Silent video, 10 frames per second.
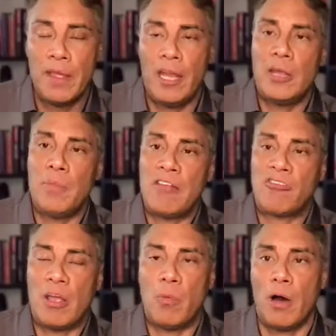And you may
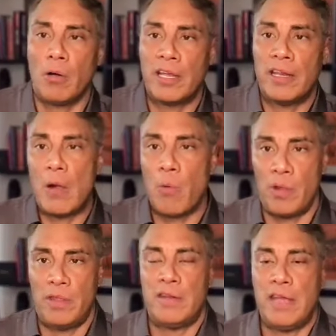say, well, can I wear it
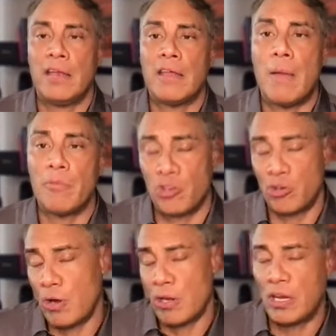in the daytime?
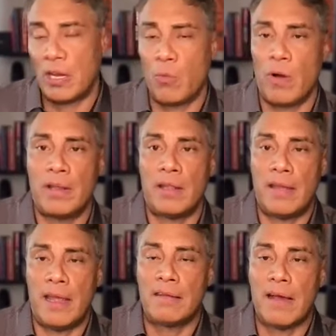Sure, you can wear it in the
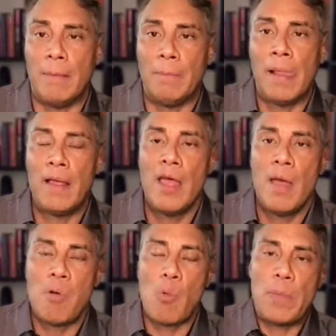daytime.
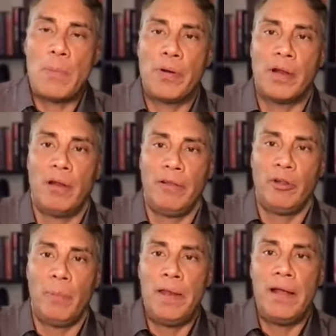But we put a
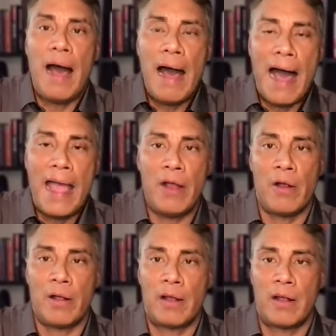little bit
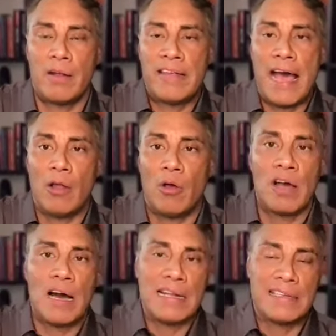higher tallow
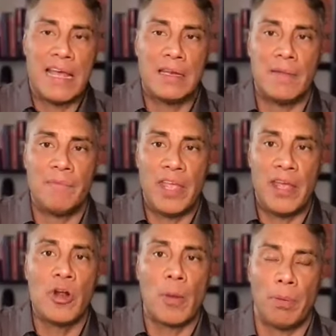content
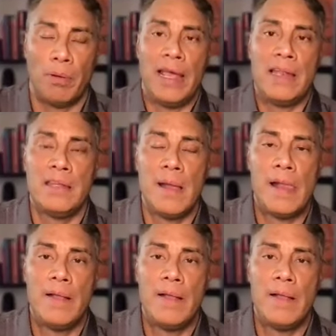in our blend